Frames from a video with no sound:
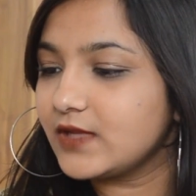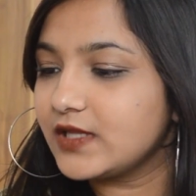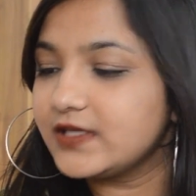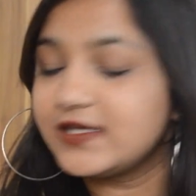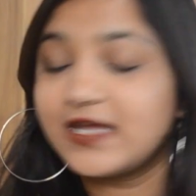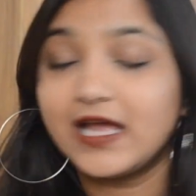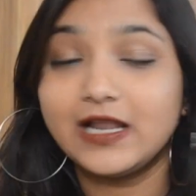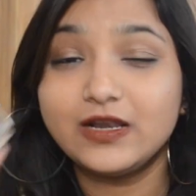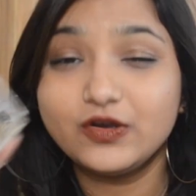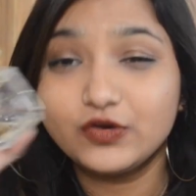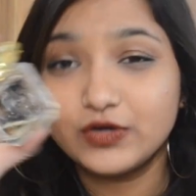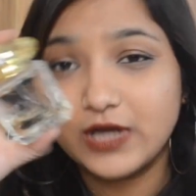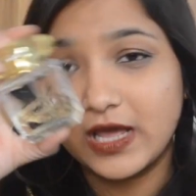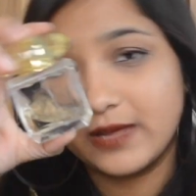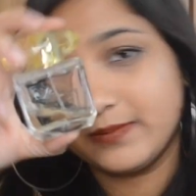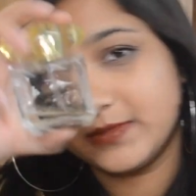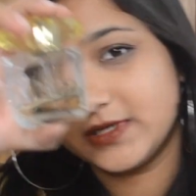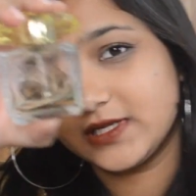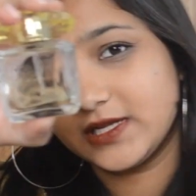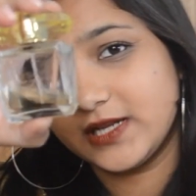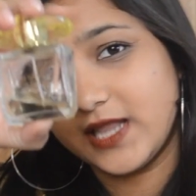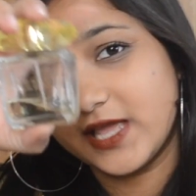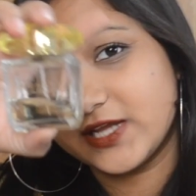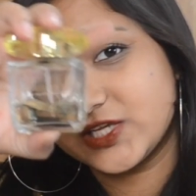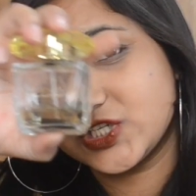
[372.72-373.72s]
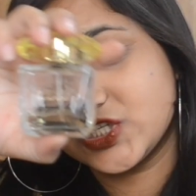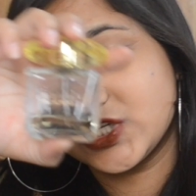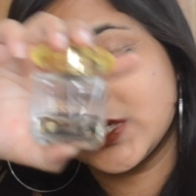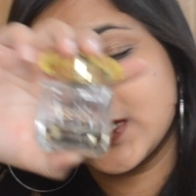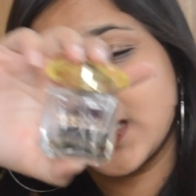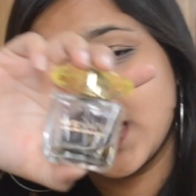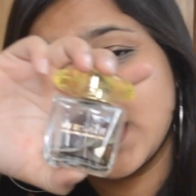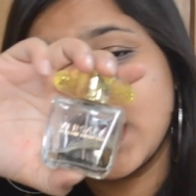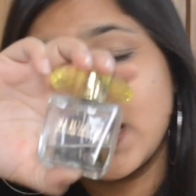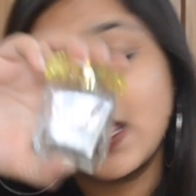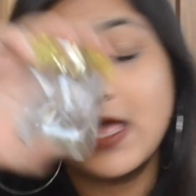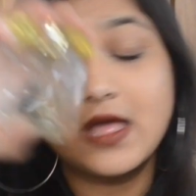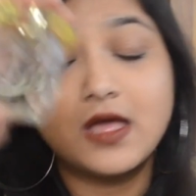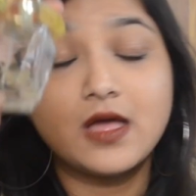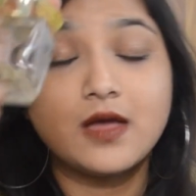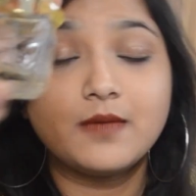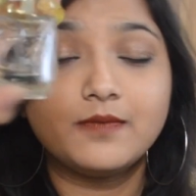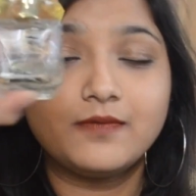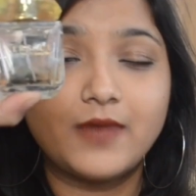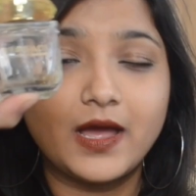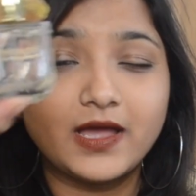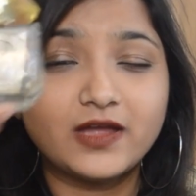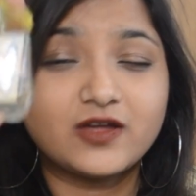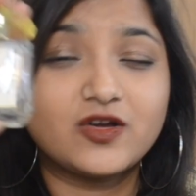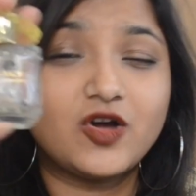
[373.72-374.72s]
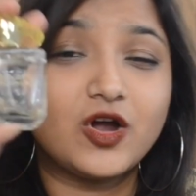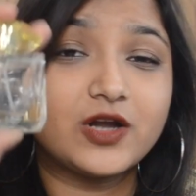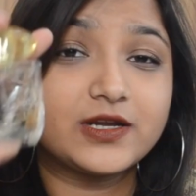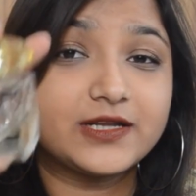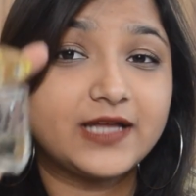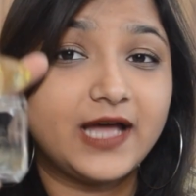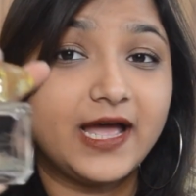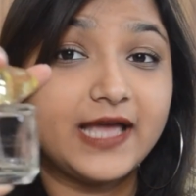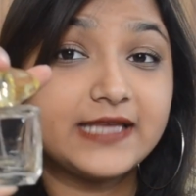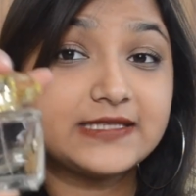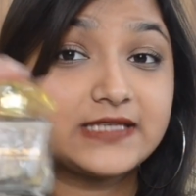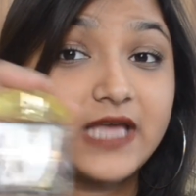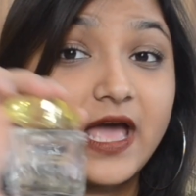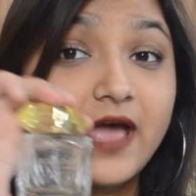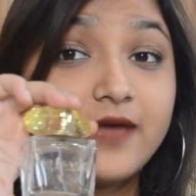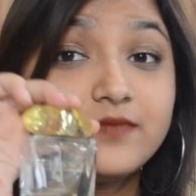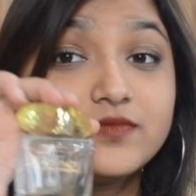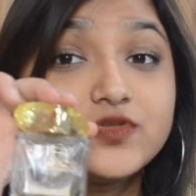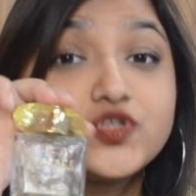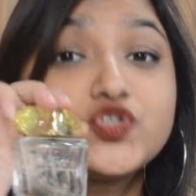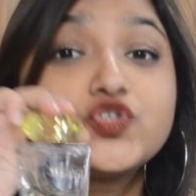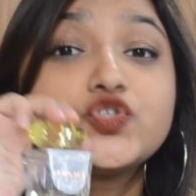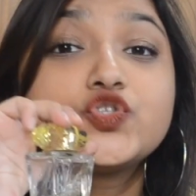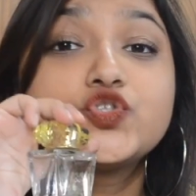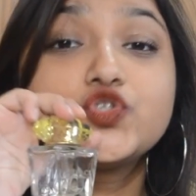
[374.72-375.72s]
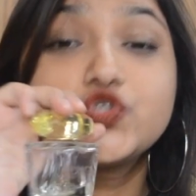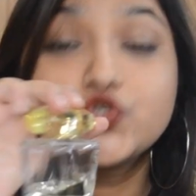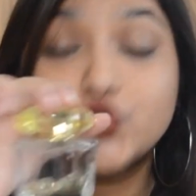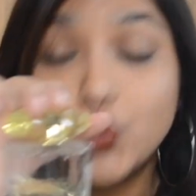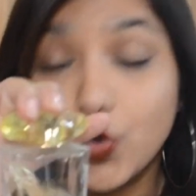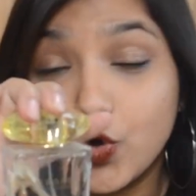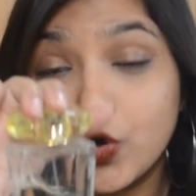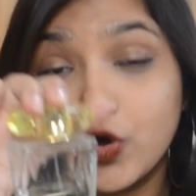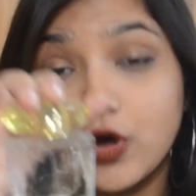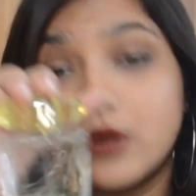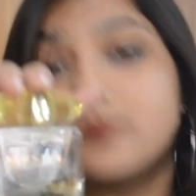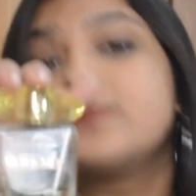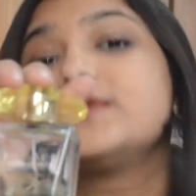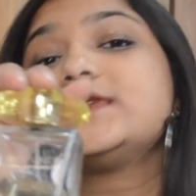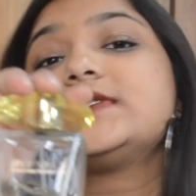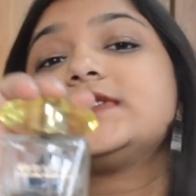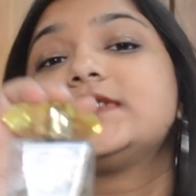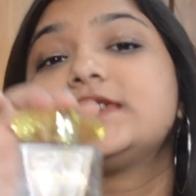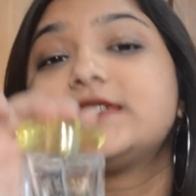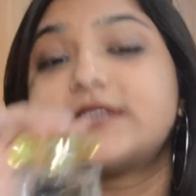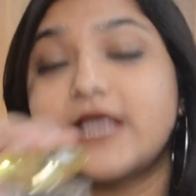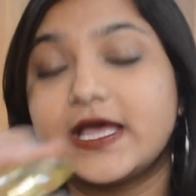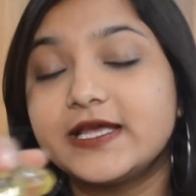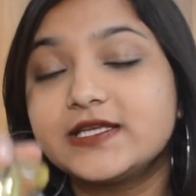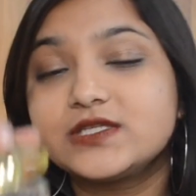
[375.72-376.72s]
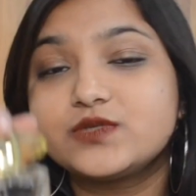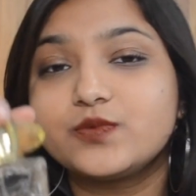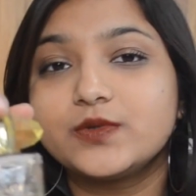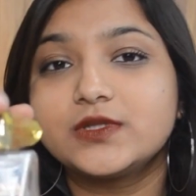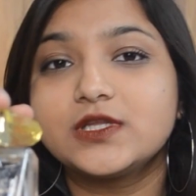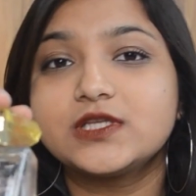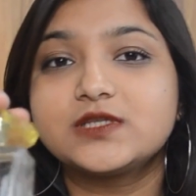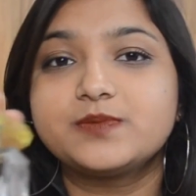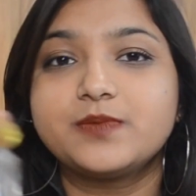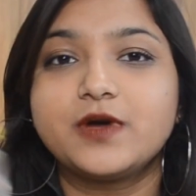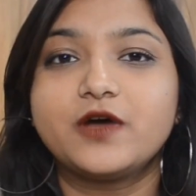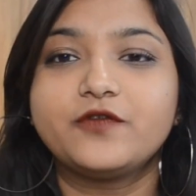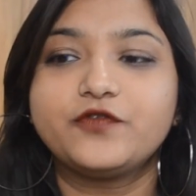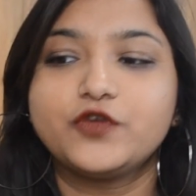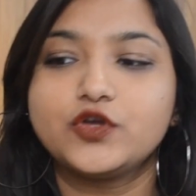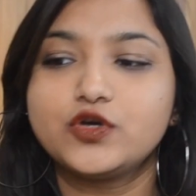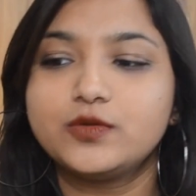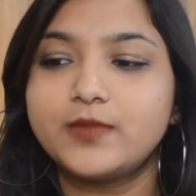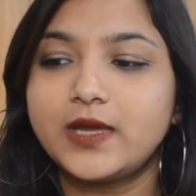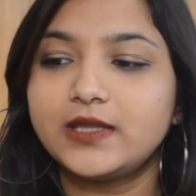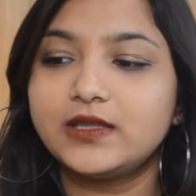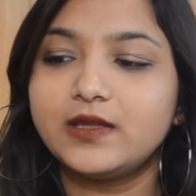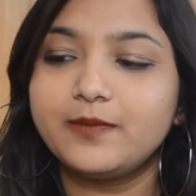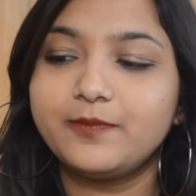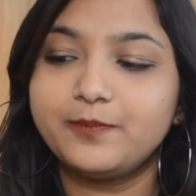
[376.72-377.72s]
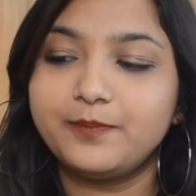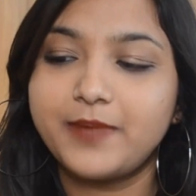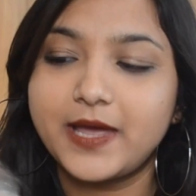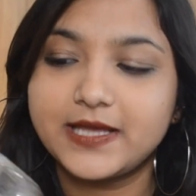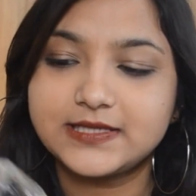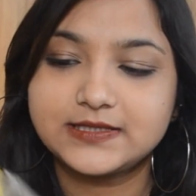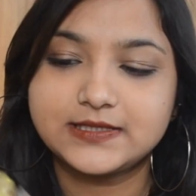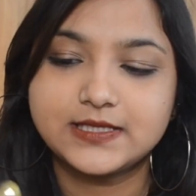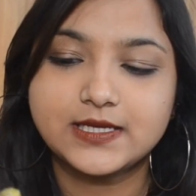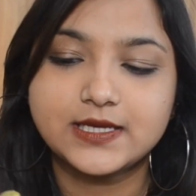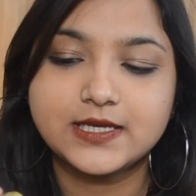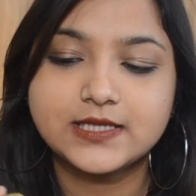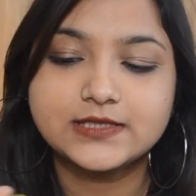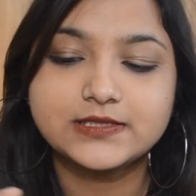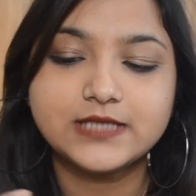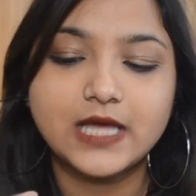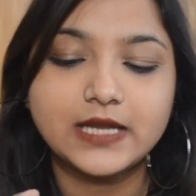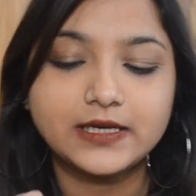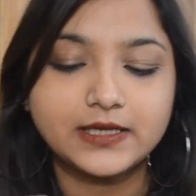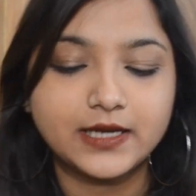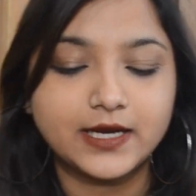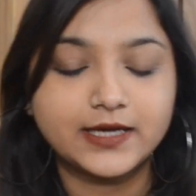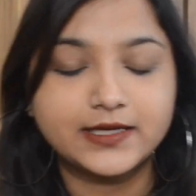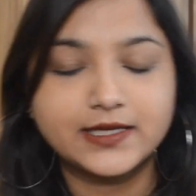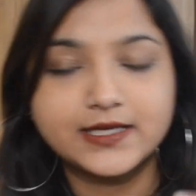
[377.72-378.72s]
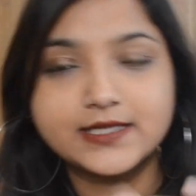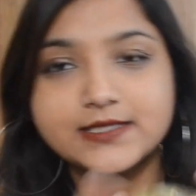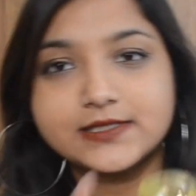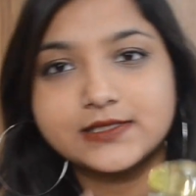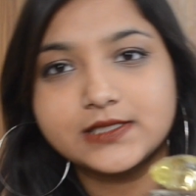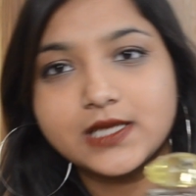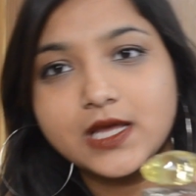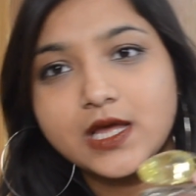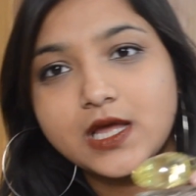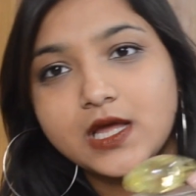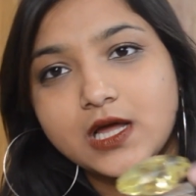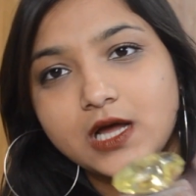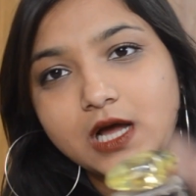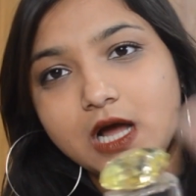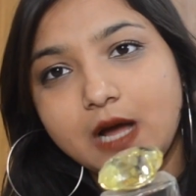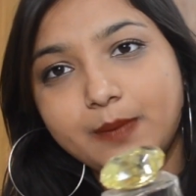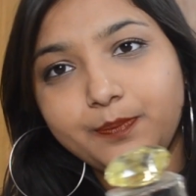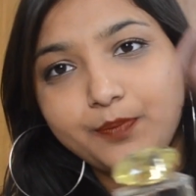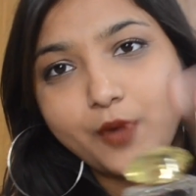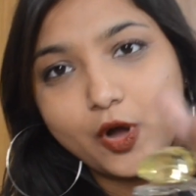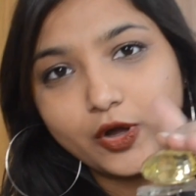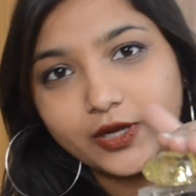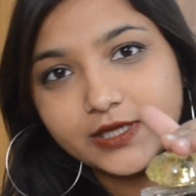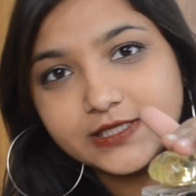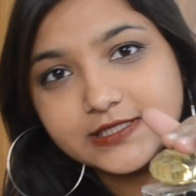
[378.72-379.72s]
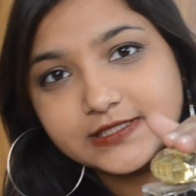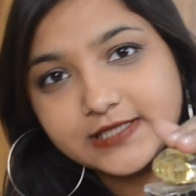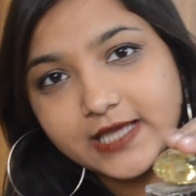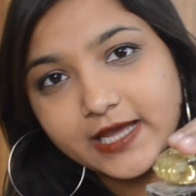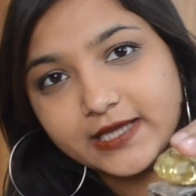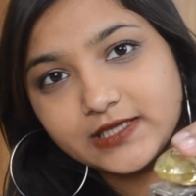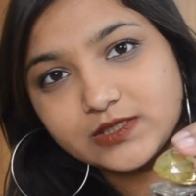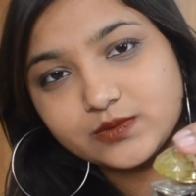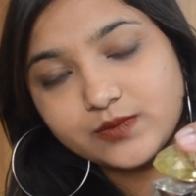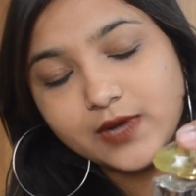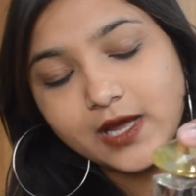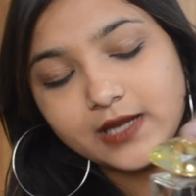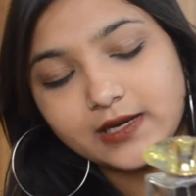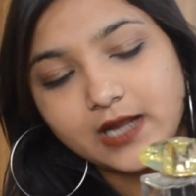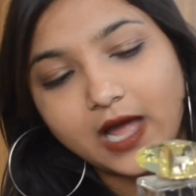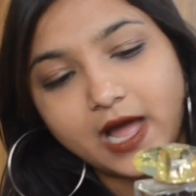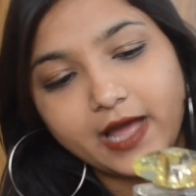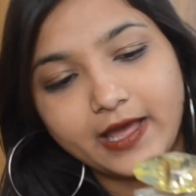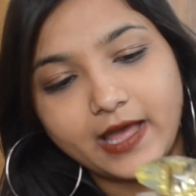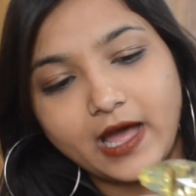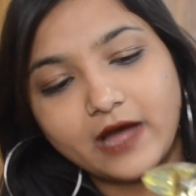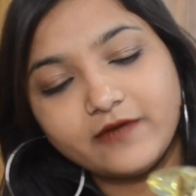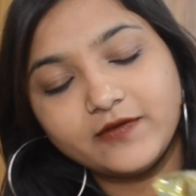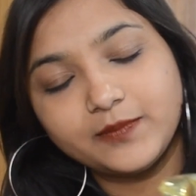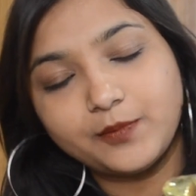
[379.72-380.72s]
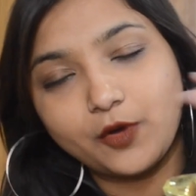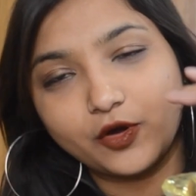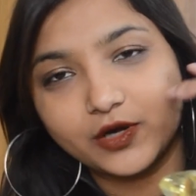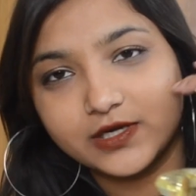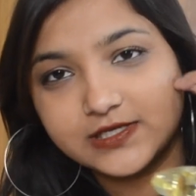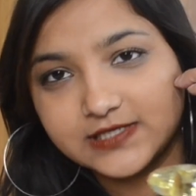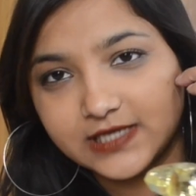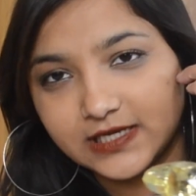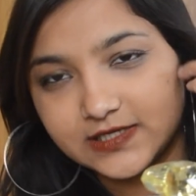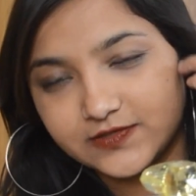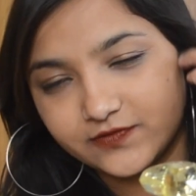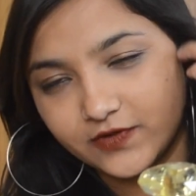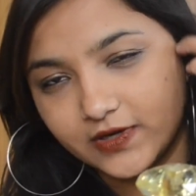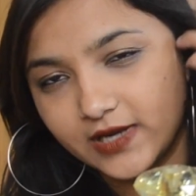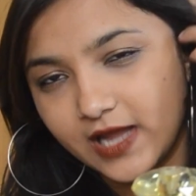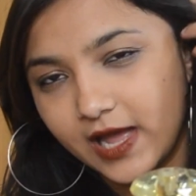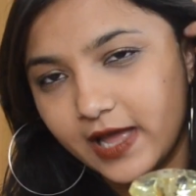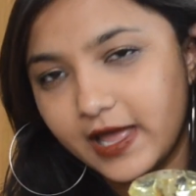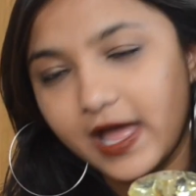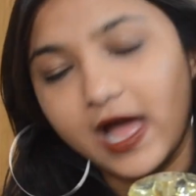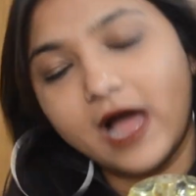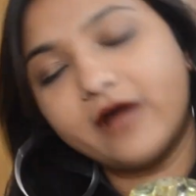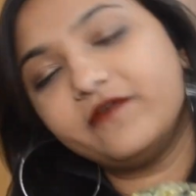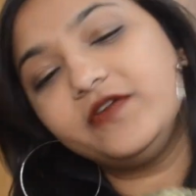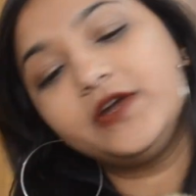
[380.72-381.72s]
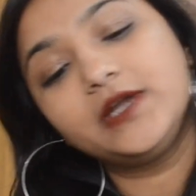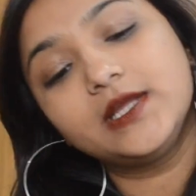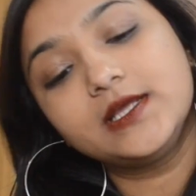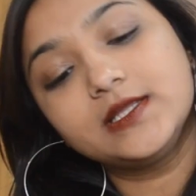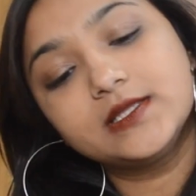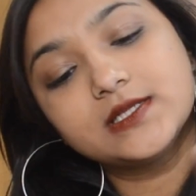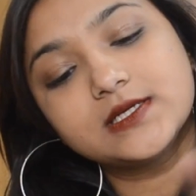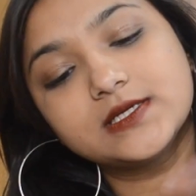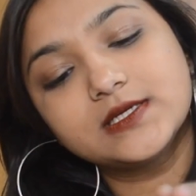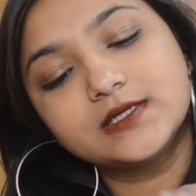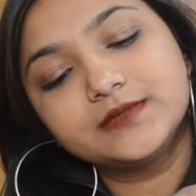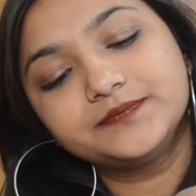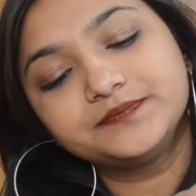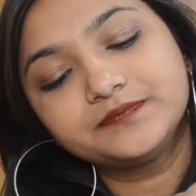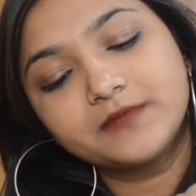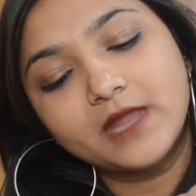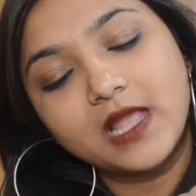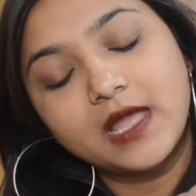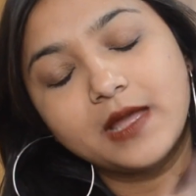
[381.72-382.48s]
Yellow Diamond collection. My god, guys, I'm so obsessed with this perfume, and the best thing is that it is a pocket size one. I have a pocket size one. I have it in the